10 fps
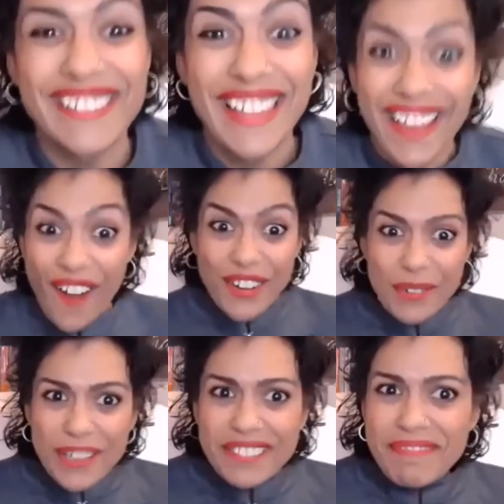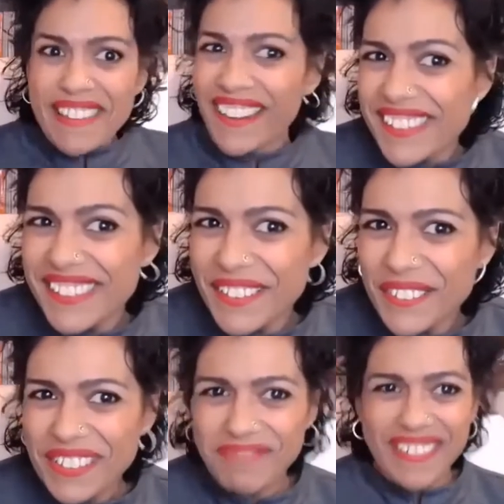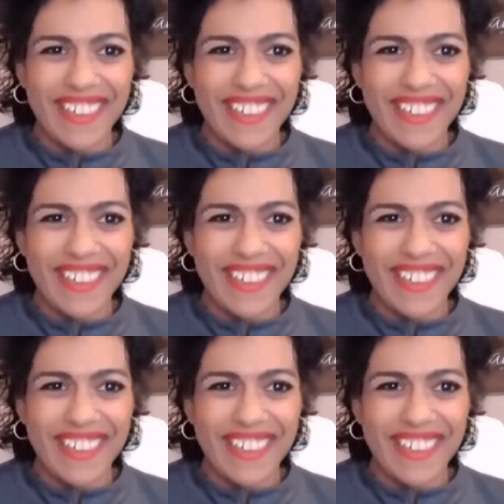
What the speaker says: like, are you with me? Are you still with me?